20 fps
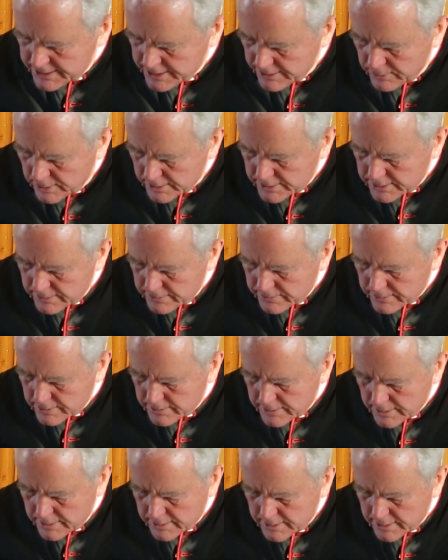So what
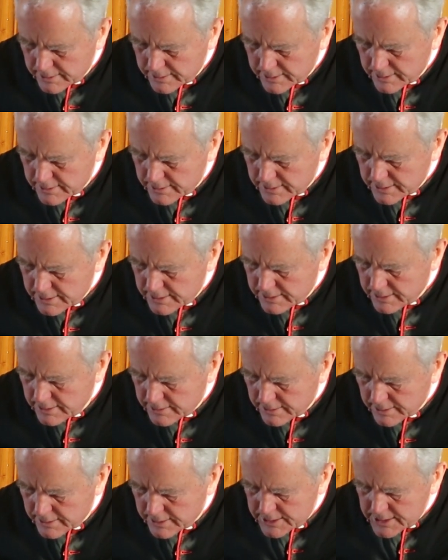
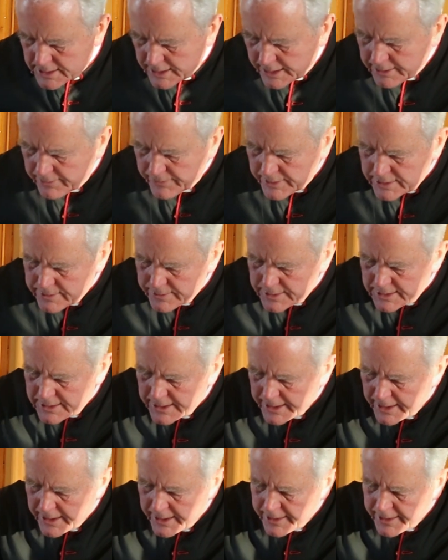the slide of the SSPX,